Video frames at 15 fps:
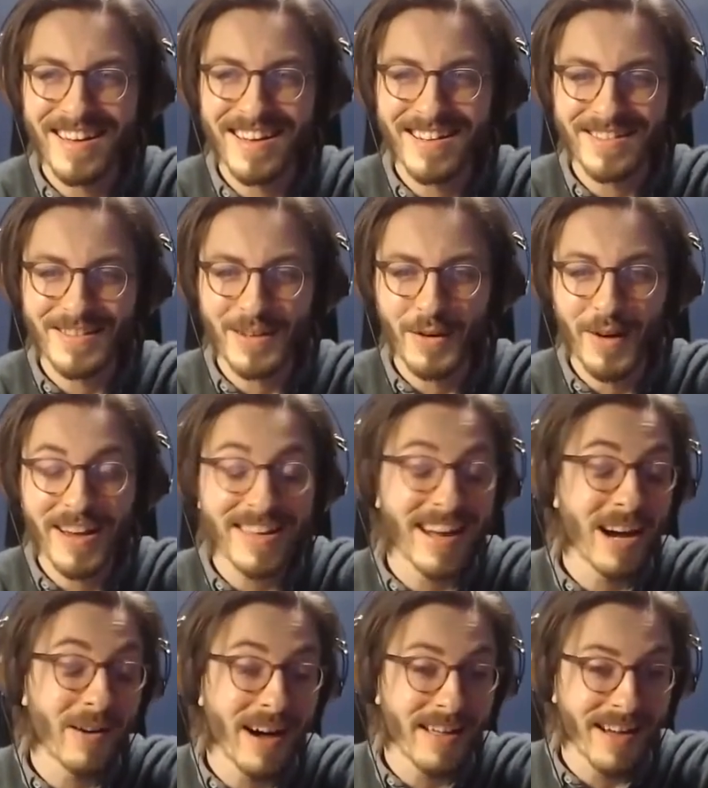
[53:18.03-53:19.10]
And so
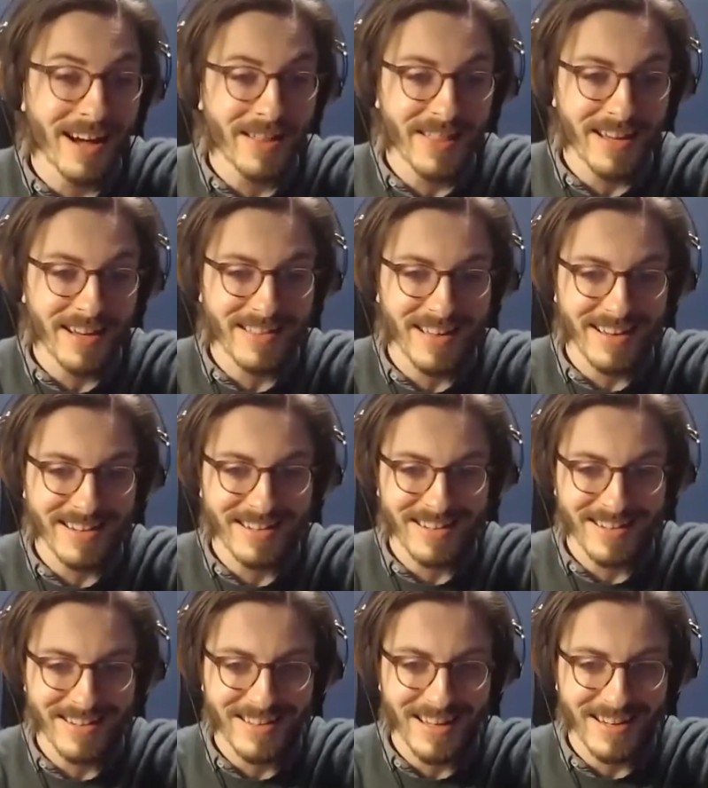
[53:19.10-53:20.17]
anyhow, I think that
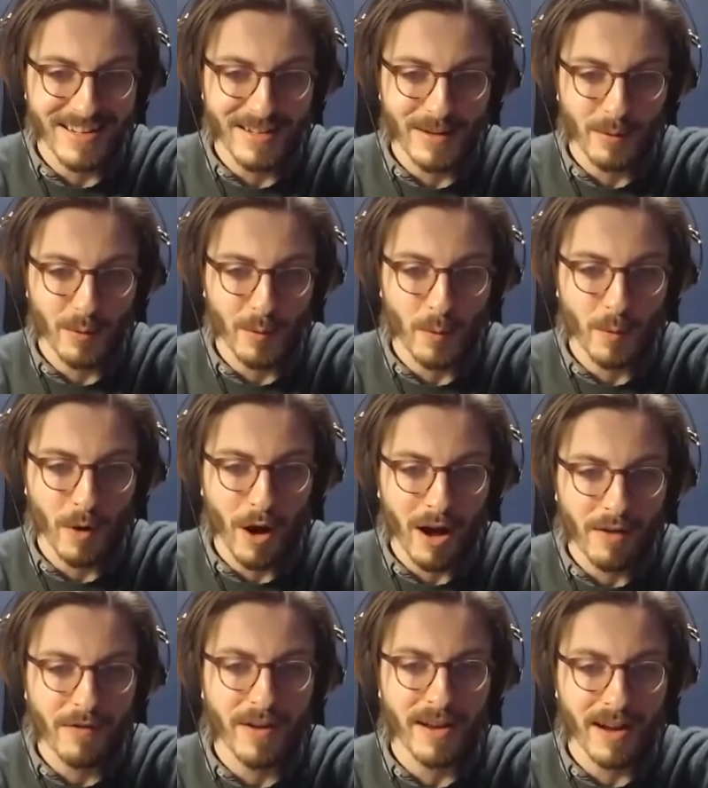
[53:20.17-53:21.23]

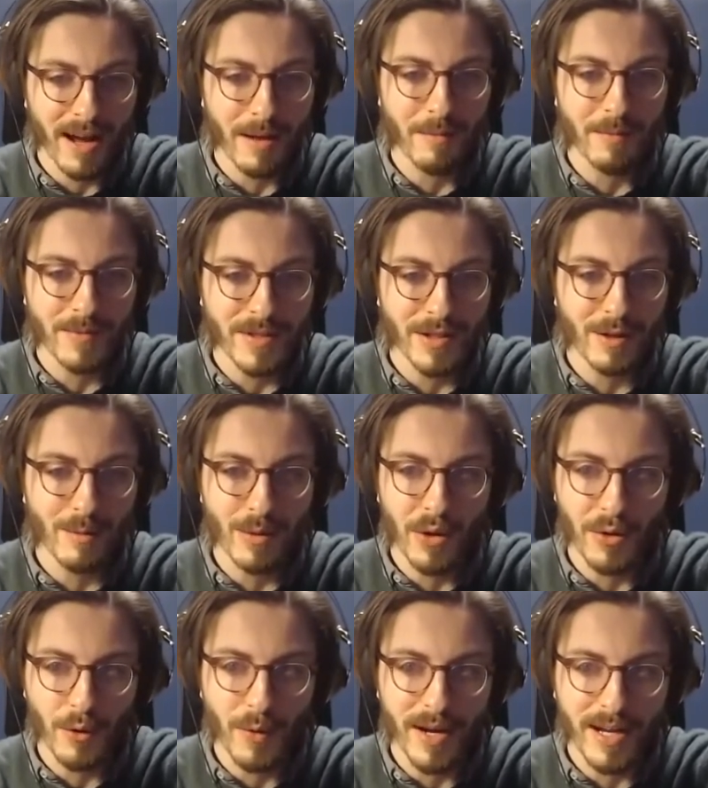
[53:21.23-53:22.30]
often I'm still
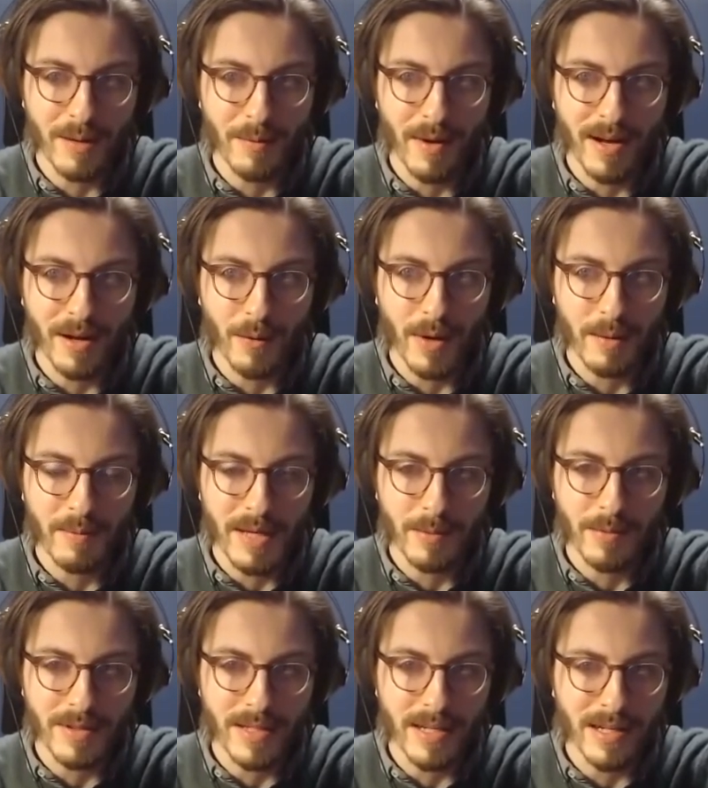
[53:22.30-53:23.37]
blown away by what
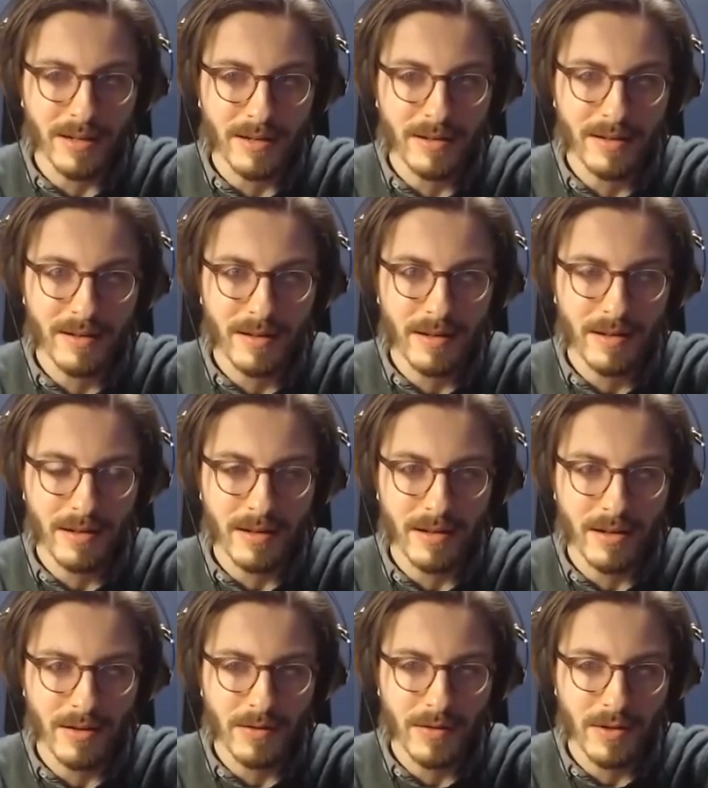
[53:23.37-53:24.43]
people did, you
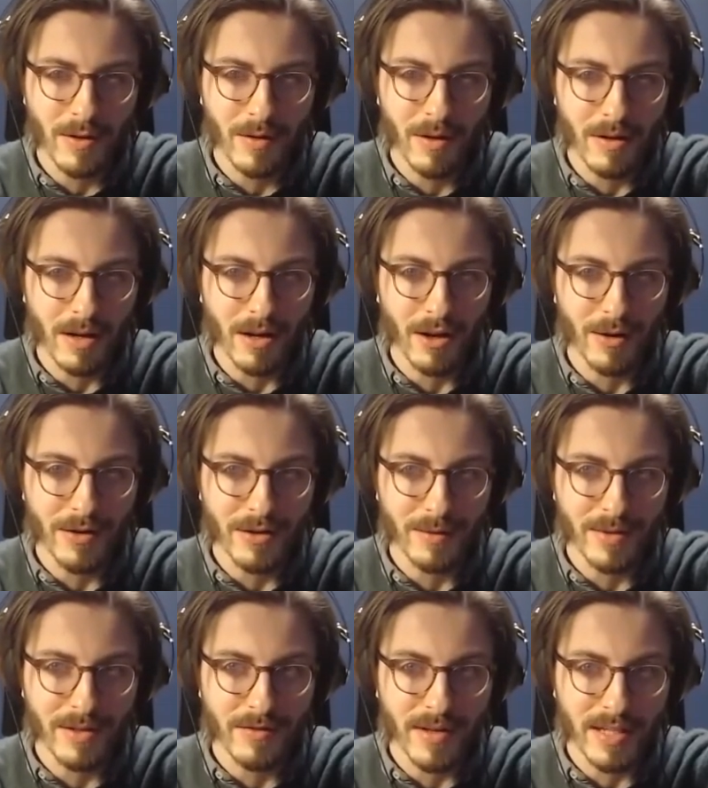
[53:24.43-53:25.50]
know, so long ago in
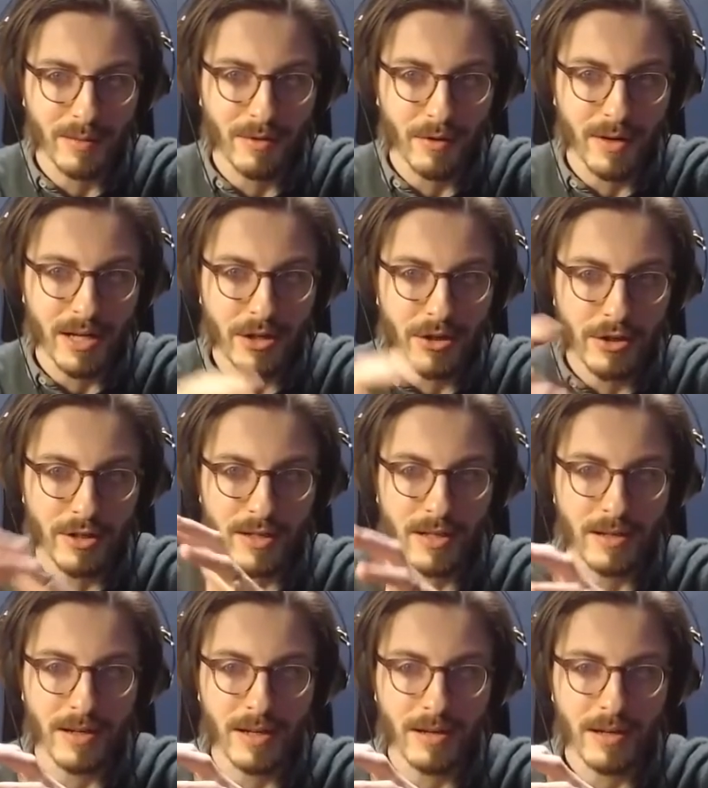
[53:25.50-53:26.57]
terms of exploration
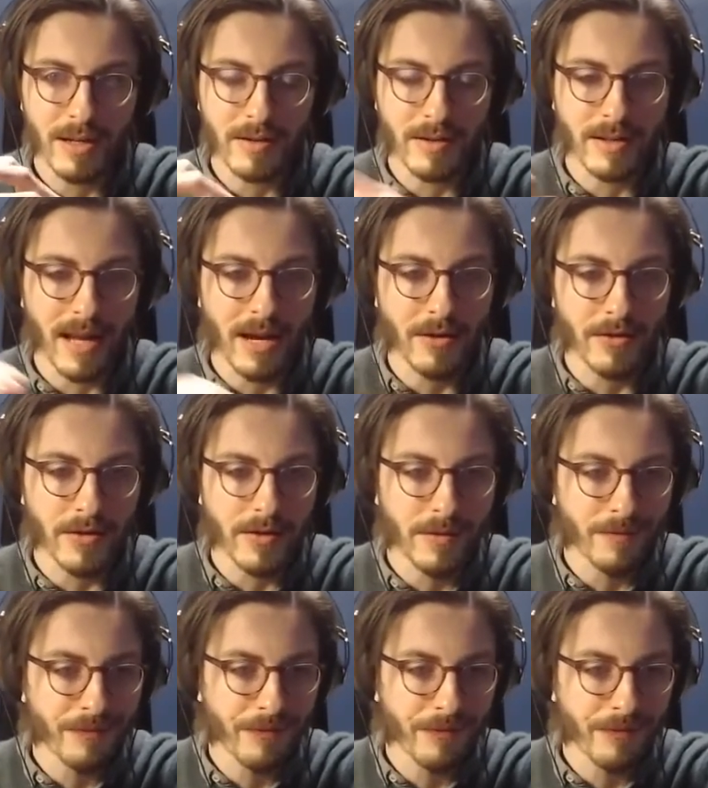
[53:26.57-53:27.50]
and sounds.